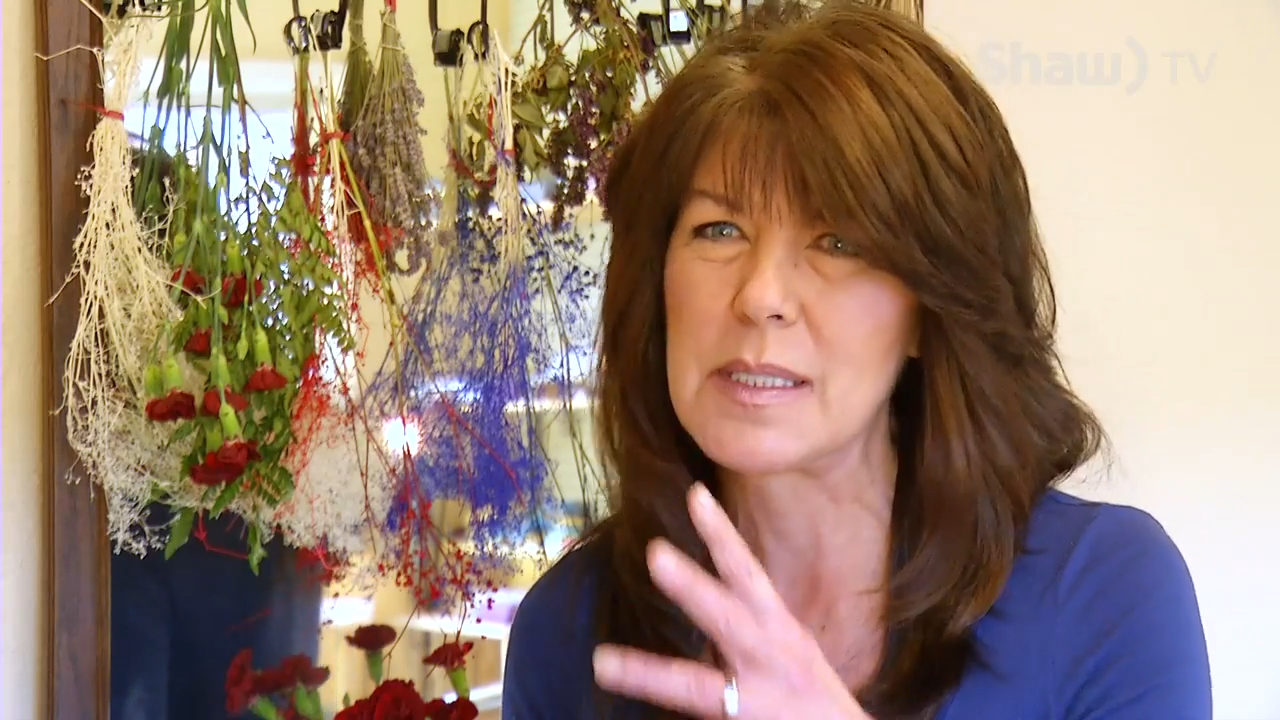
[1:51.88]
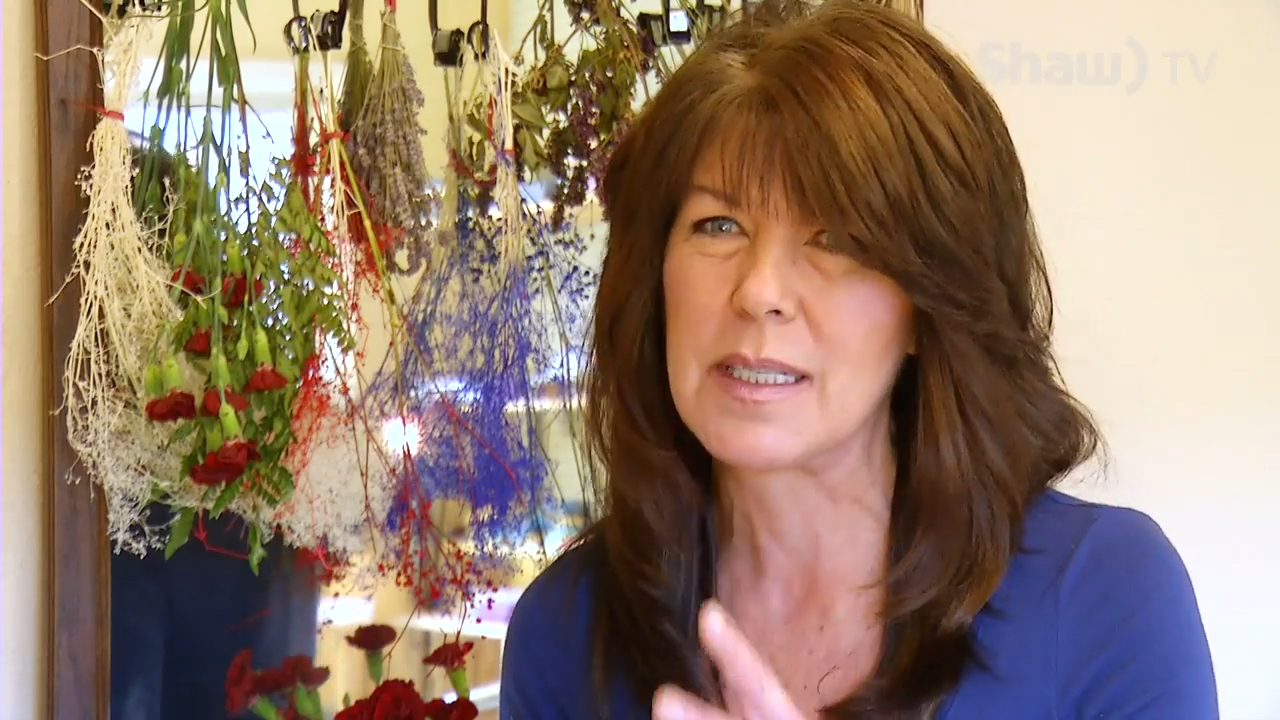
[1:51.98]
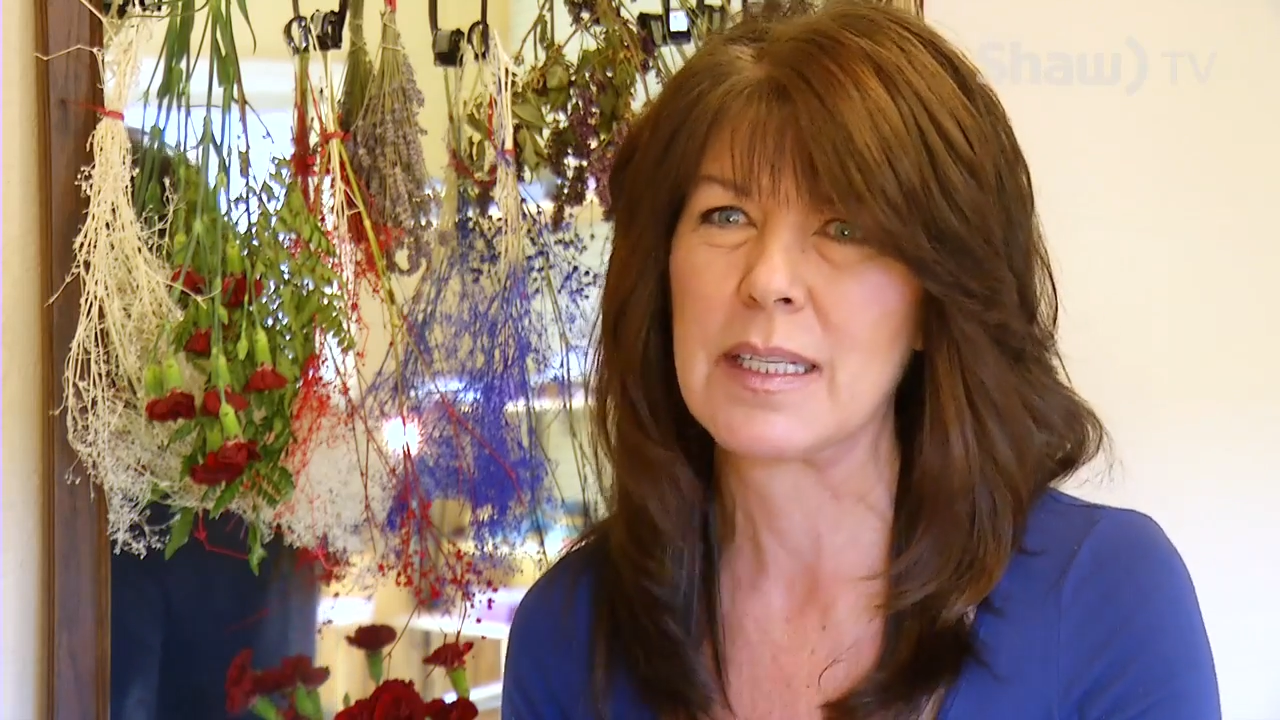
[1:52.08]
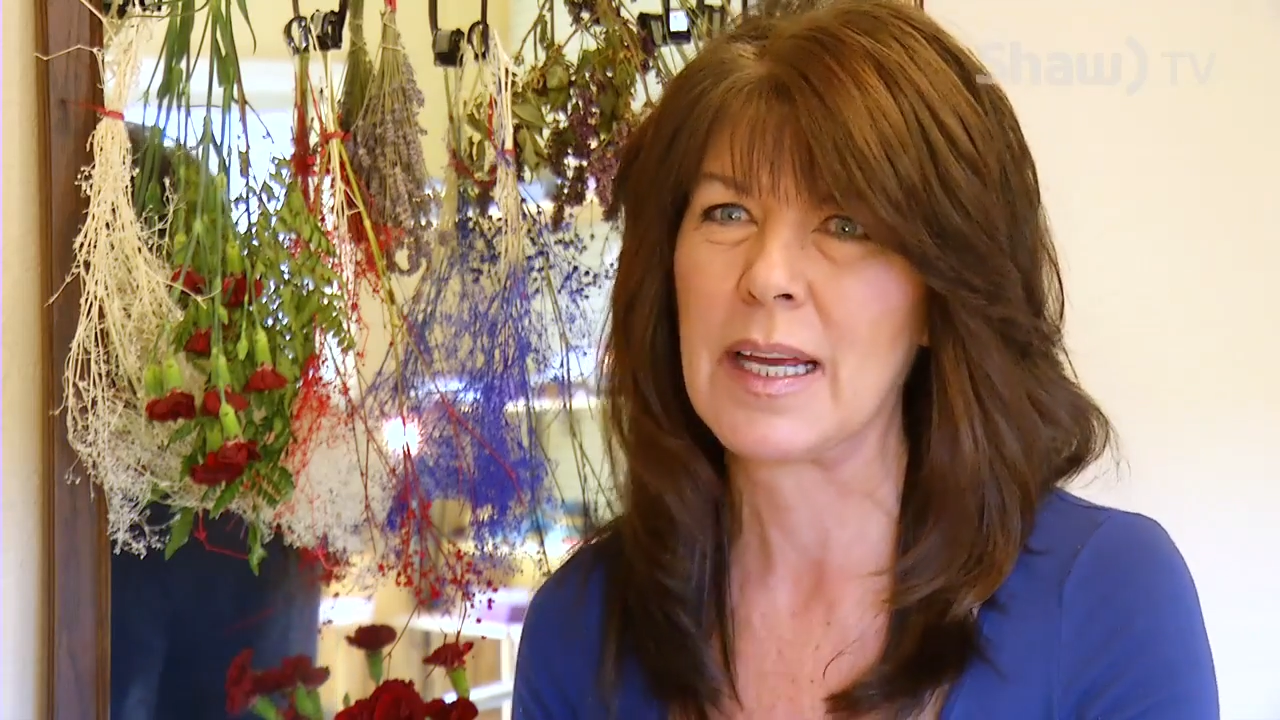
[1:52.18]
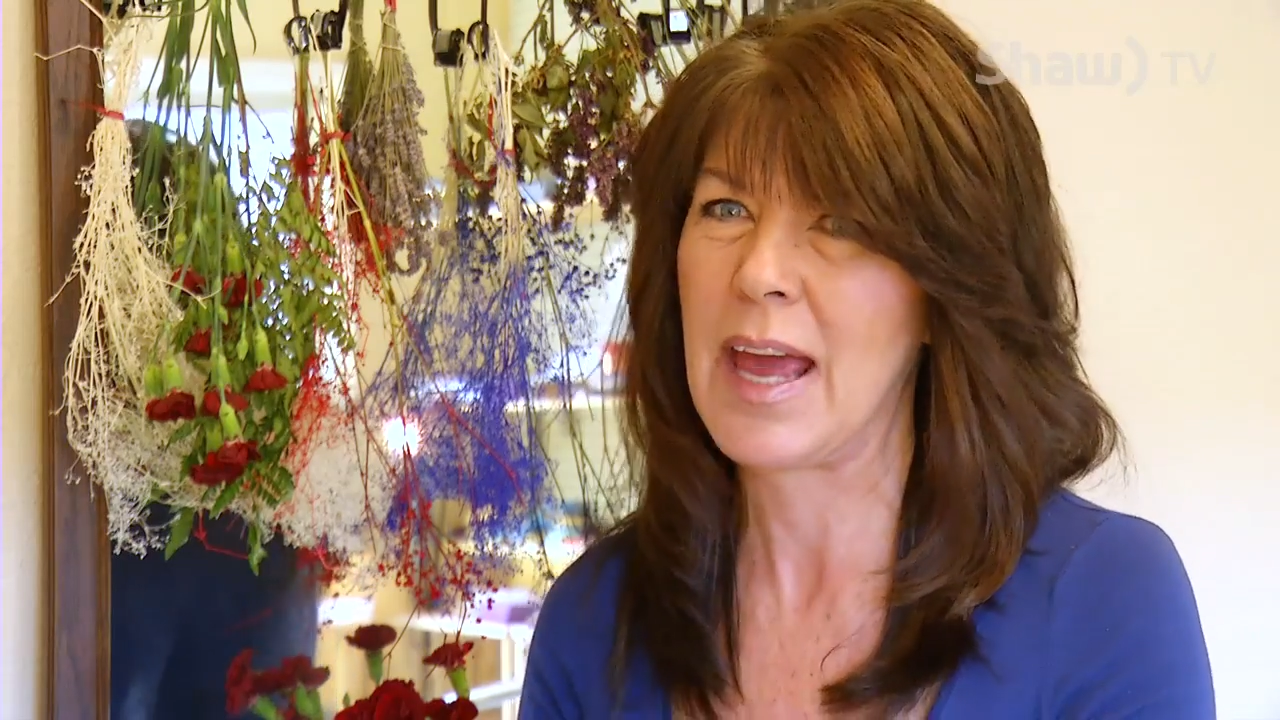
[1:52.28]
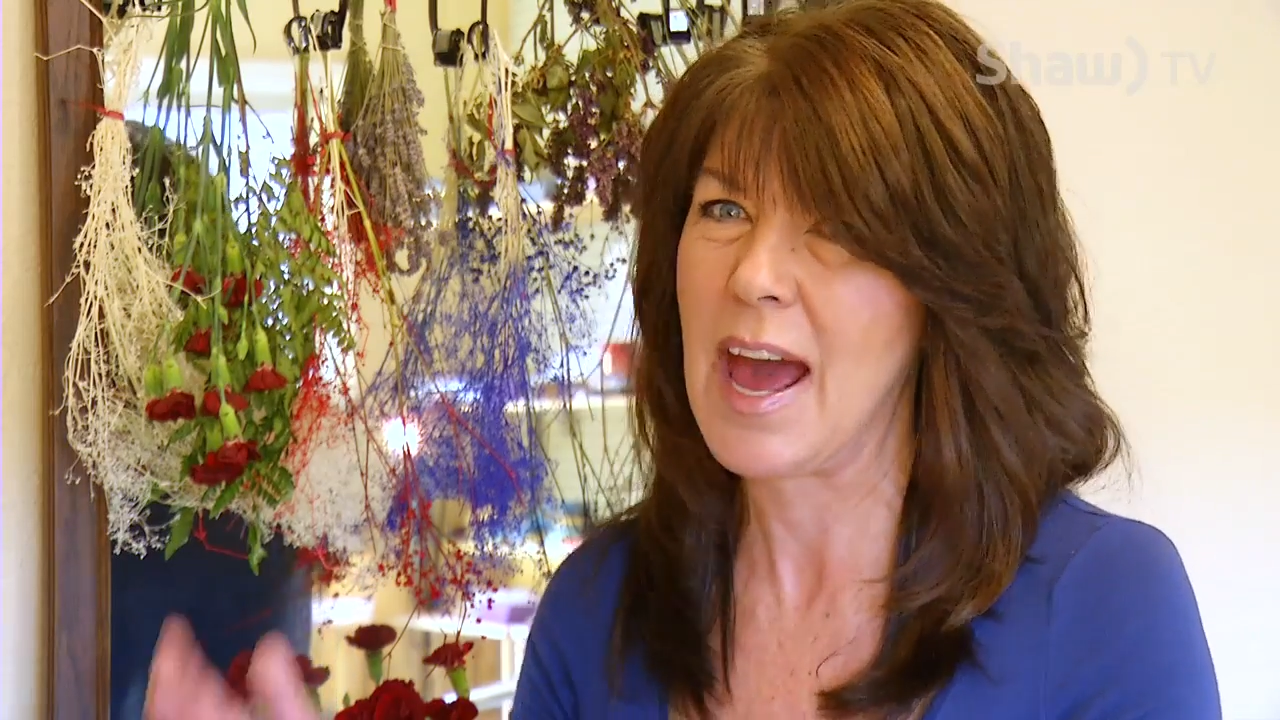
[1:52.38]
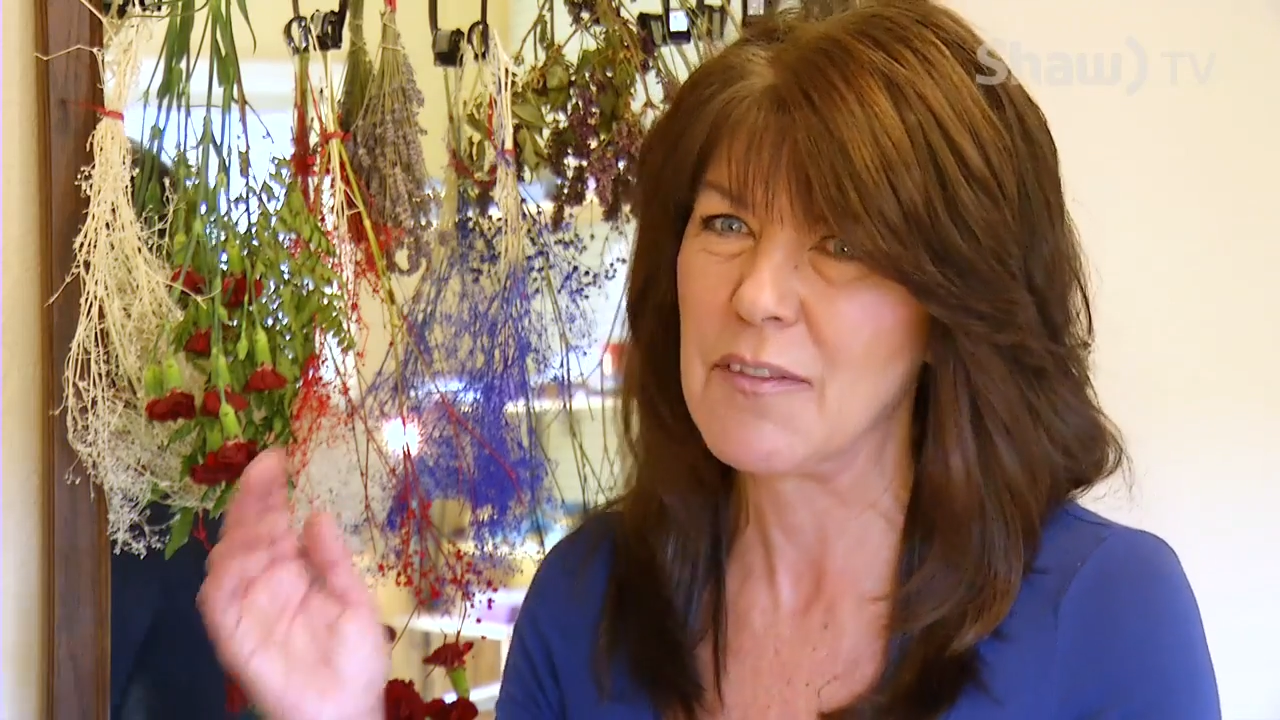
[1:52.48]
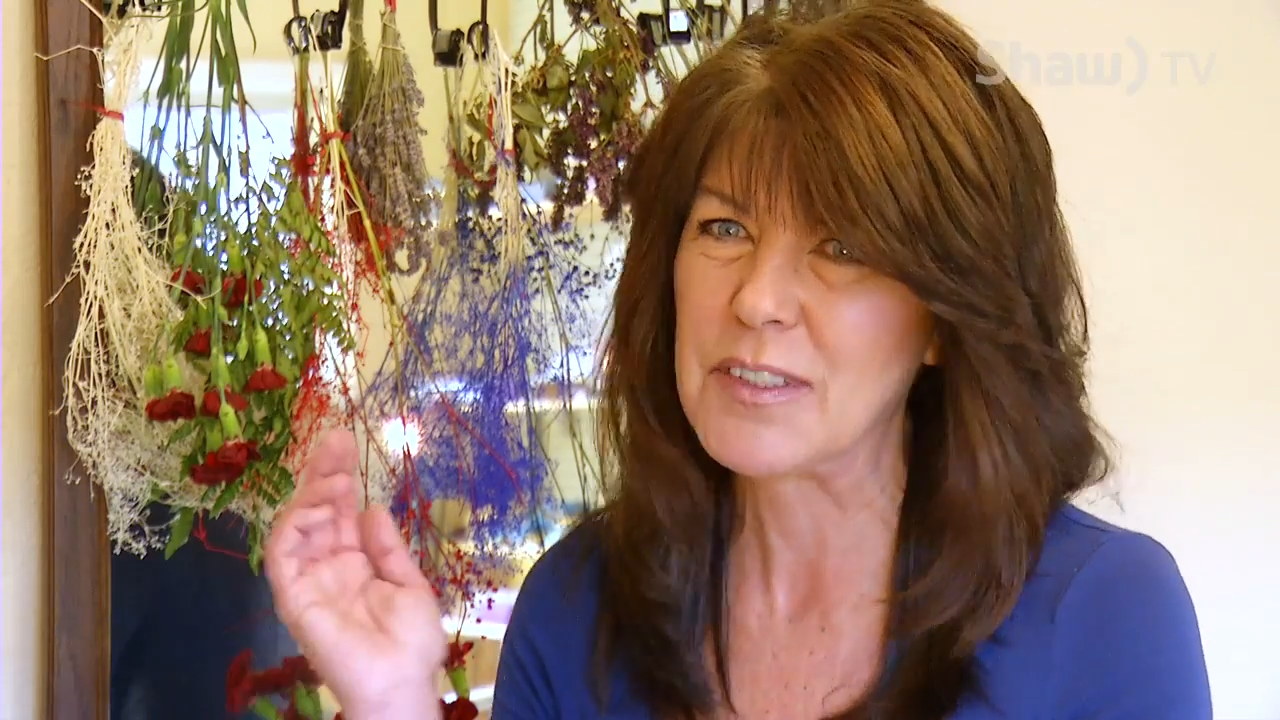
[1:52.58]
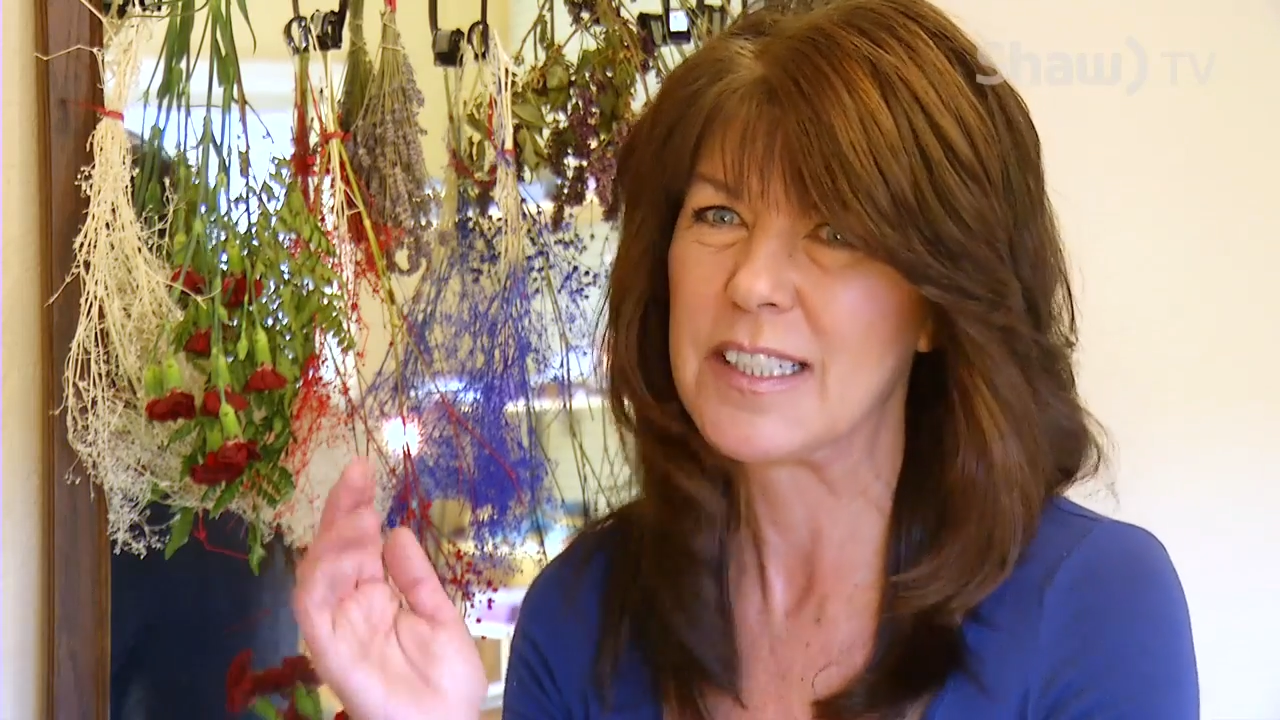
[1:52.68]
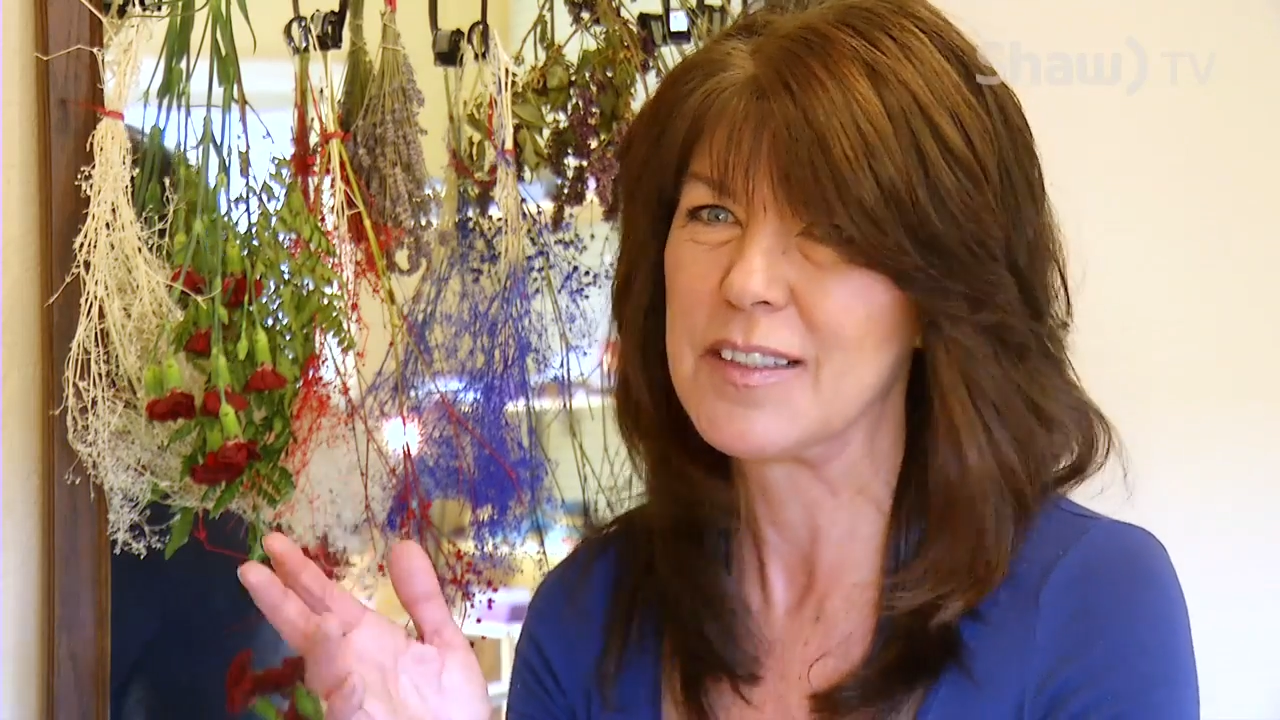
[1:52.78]
busy and I
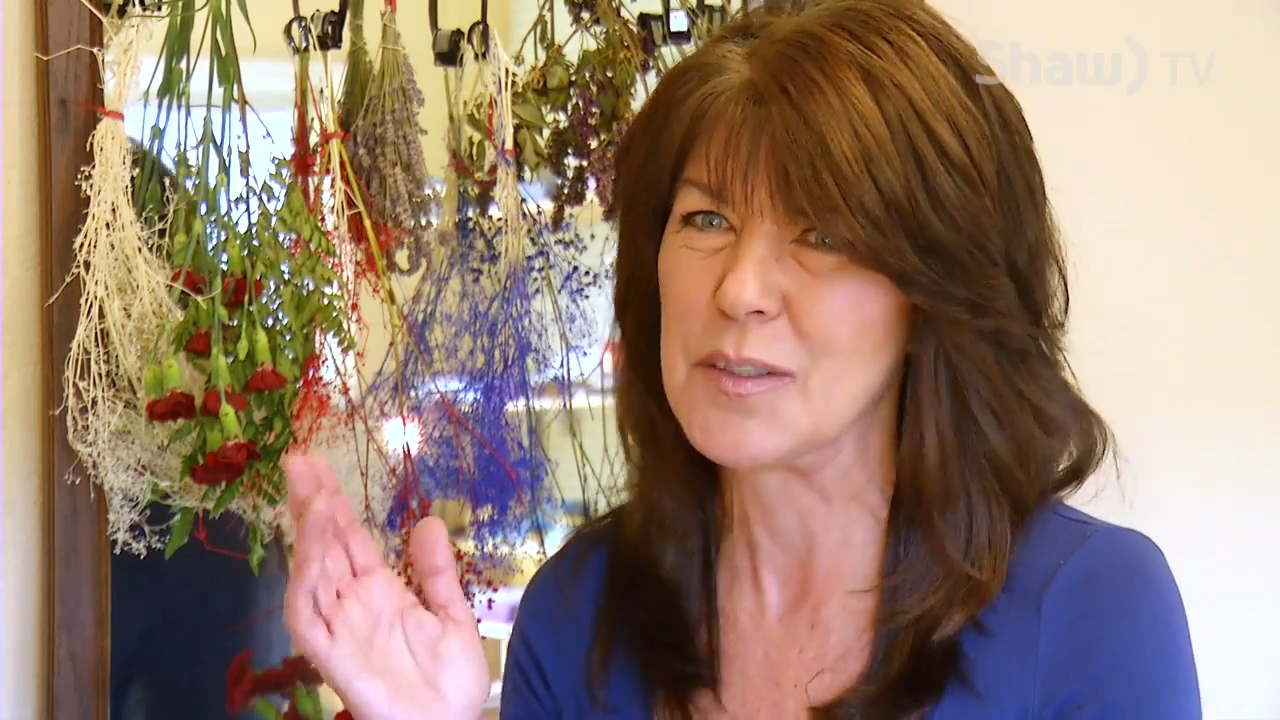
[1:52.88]
have to get